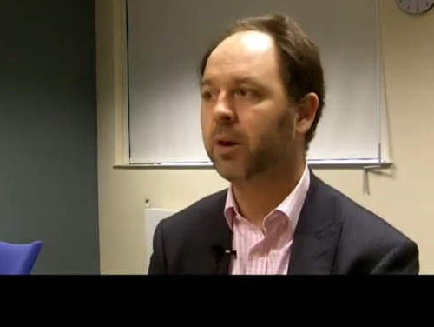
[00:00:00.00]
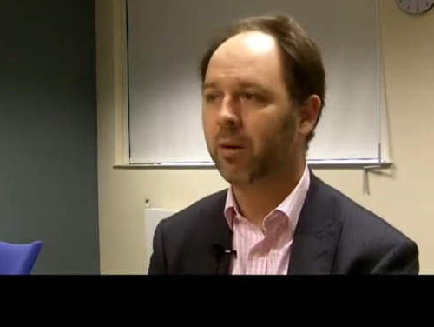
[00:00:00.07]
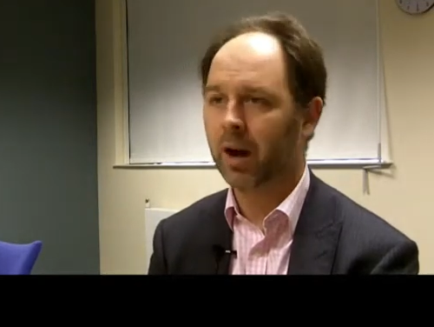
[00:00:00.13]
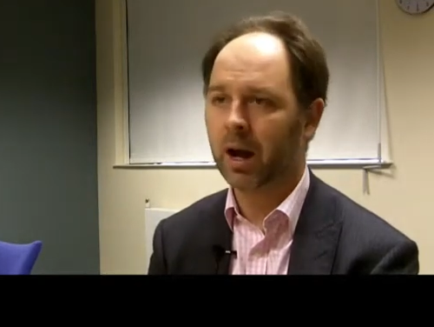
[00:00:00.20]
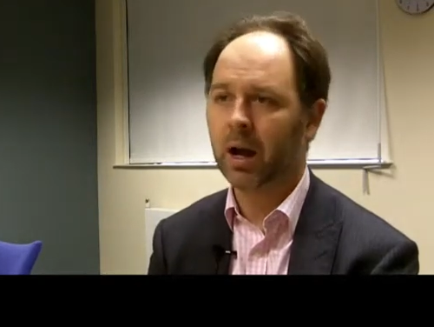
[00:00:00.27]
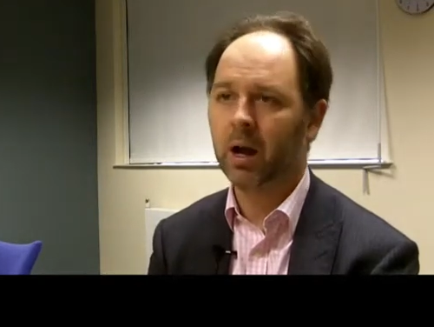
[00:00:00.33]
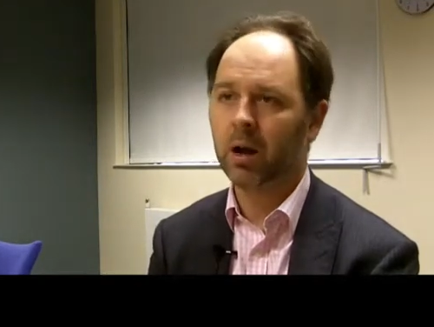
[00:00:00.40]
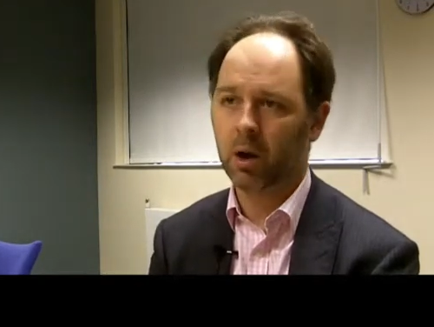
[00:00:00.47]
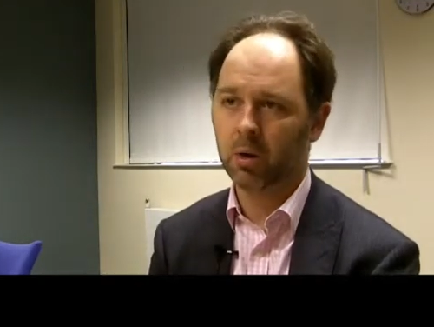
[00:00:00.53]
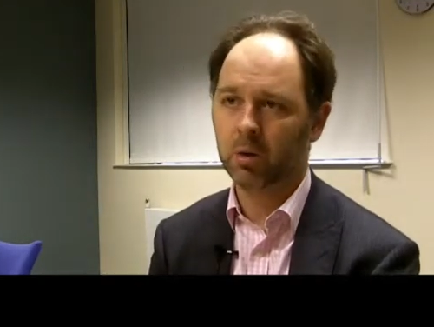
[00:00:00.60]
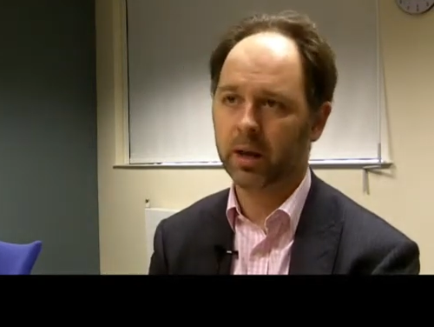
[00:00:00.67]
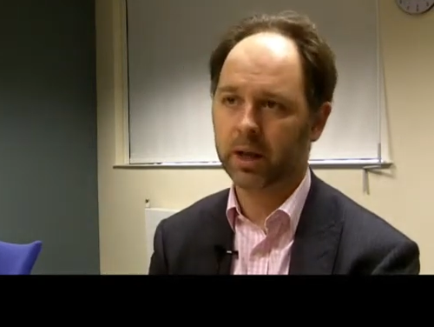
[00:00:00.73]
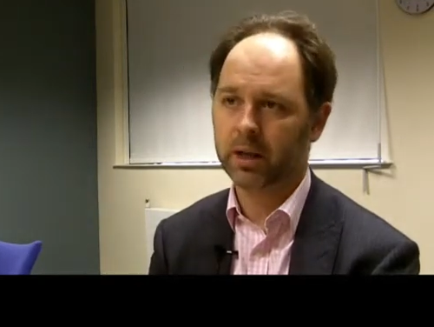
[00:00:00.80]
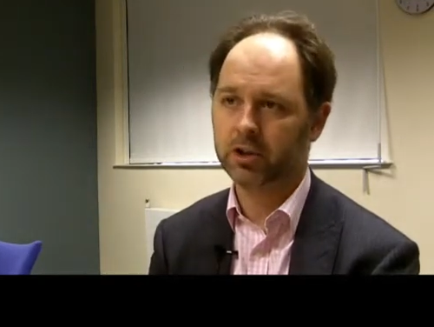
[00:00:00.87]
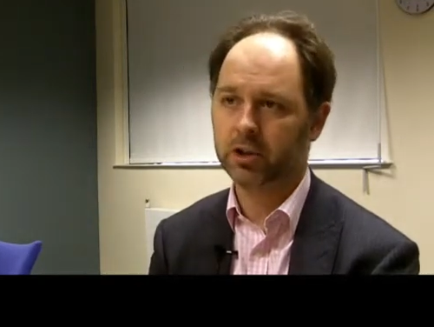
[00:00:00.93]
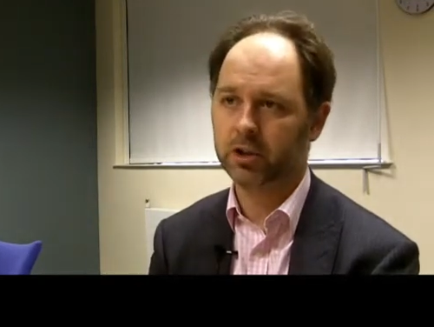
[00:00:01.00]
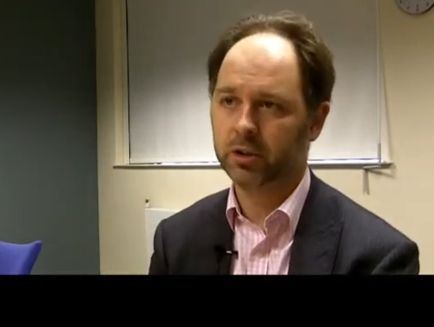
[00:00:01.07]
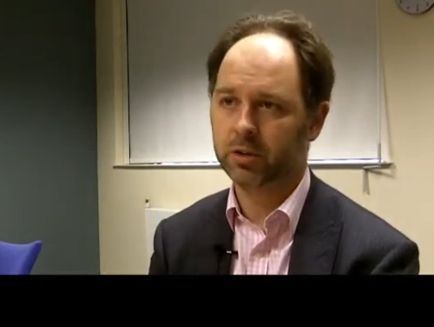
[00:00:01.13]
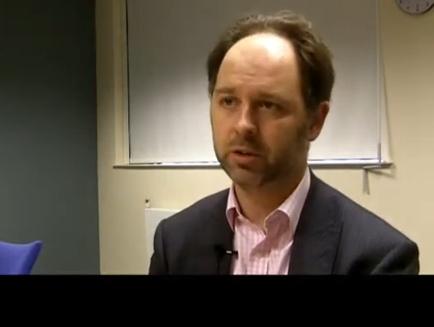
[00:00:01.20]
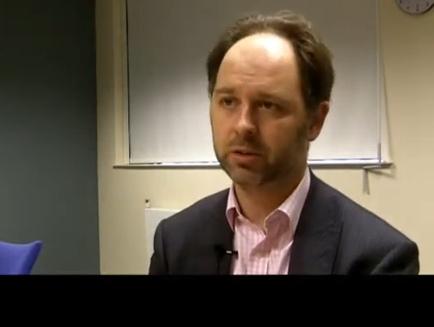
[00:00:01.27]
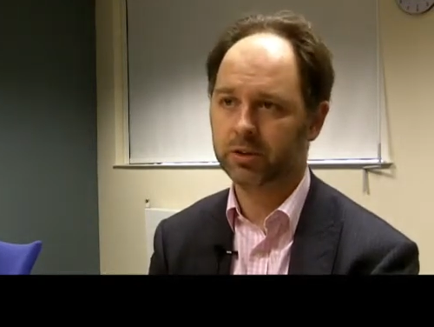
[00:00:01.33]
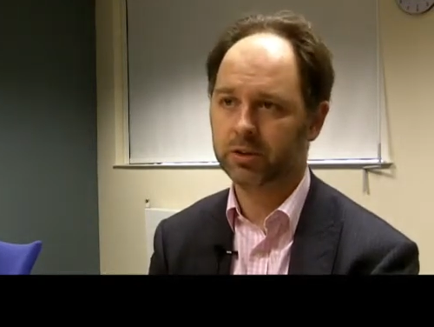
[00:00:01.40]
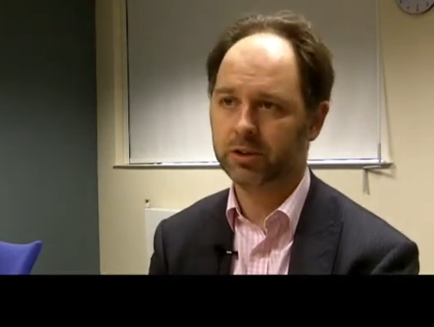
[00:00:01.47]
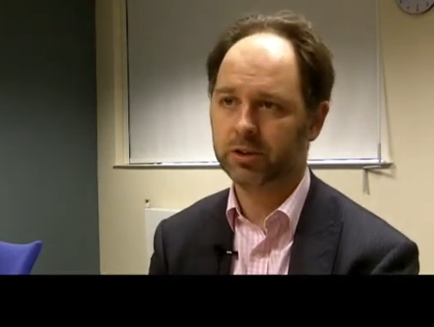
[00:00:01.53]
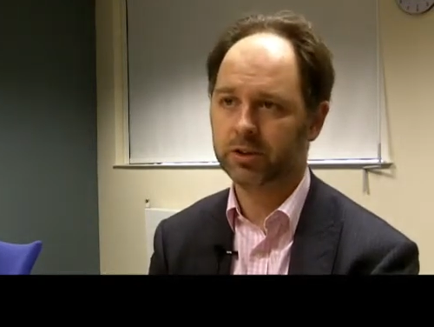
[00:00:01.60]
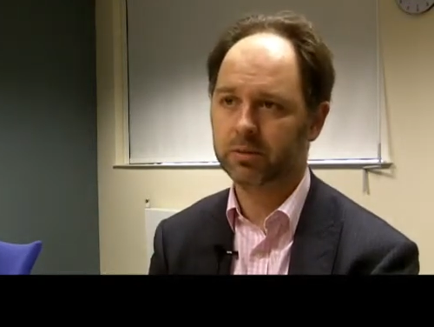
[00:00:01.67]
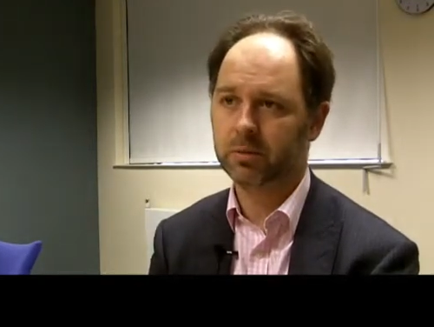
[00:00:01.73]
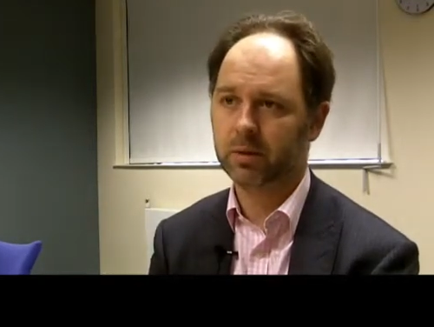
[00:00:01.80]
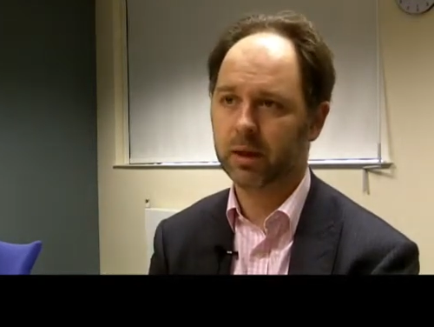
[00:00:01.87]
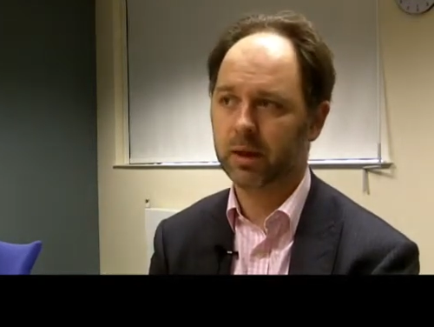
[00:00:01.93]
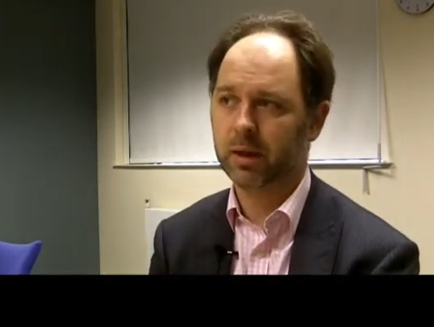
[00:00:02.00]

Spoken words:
There are holdout journals,